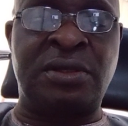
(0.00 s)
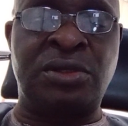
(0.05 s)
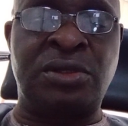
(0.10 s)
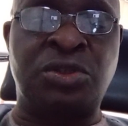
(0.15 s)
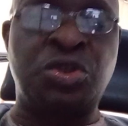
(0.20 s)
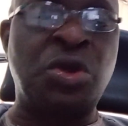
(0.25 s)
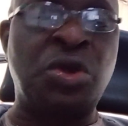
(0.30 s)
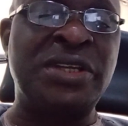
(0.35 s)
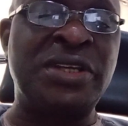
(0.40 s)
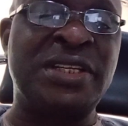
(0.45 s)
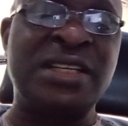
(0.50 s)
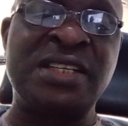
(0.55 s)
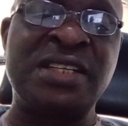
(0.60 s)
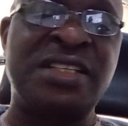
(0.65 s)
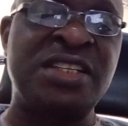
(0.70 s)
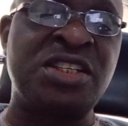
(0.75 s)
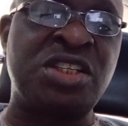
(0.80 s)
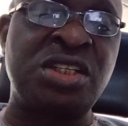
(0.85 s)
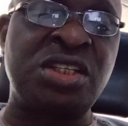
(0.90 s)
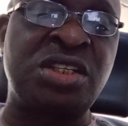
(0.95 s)
So
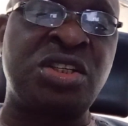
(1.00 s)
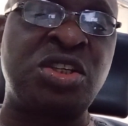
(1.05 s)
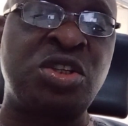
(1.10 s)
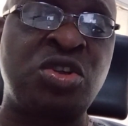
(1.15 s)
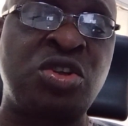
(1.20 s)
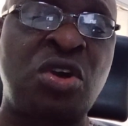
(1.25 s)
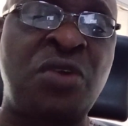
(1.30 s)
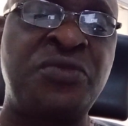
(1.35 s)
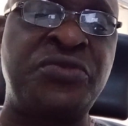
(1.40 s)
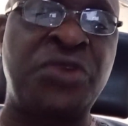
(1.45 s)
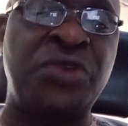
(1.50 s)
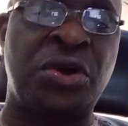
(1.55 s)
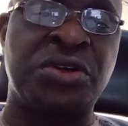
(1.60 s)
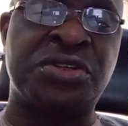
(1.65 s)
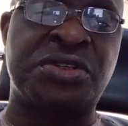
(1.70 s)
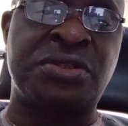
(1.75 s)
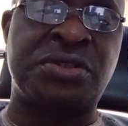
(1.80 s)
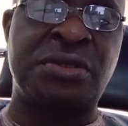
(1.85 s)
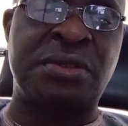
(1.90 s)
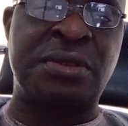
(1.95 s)
it is
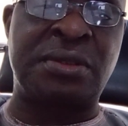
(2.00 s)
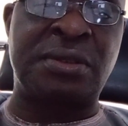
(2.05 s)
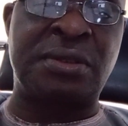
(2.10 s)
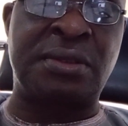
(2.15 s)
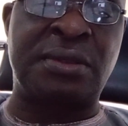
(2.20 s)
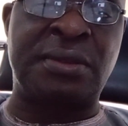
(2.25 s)
obvious